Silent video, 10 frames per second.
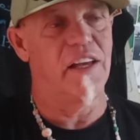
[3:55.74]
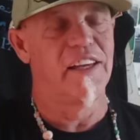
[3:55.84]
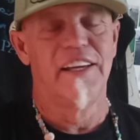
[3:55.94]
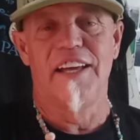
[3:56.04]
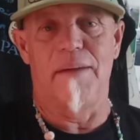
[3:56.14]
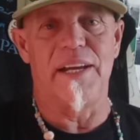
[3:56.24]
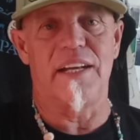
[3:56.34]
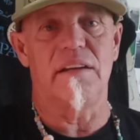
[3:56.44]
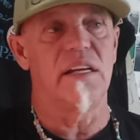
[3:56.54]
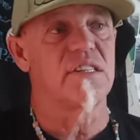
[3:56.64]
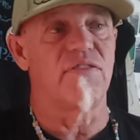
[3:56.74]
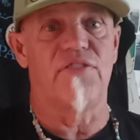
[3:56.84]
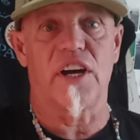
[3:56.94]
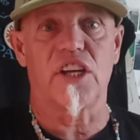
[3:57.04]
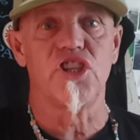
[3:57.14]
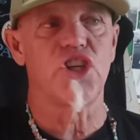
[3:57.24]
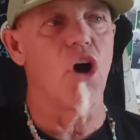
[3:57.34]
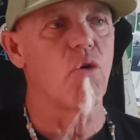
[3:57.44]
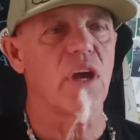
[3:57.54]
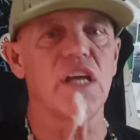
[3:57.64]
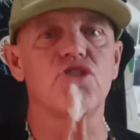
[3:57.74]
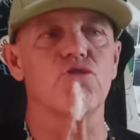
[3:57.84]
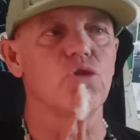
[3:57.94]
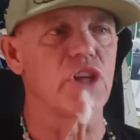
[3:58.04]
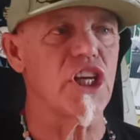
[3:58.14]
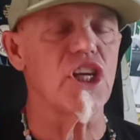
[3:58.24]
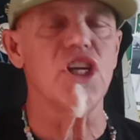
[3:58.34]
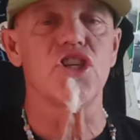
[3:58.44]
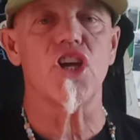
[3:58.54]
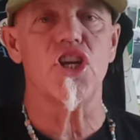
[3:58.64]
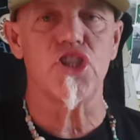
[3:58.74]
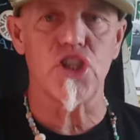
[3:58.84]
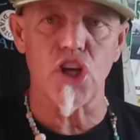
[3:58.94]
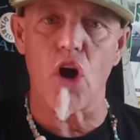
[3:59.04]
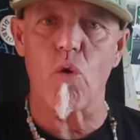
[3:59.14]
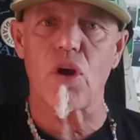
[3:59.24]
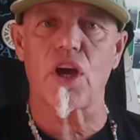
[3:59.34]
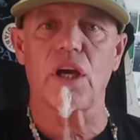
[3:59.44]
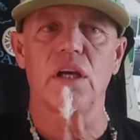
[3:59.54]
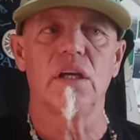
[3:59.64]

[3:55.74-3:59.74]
I mean, it's a fucking joke. It truly is a joke.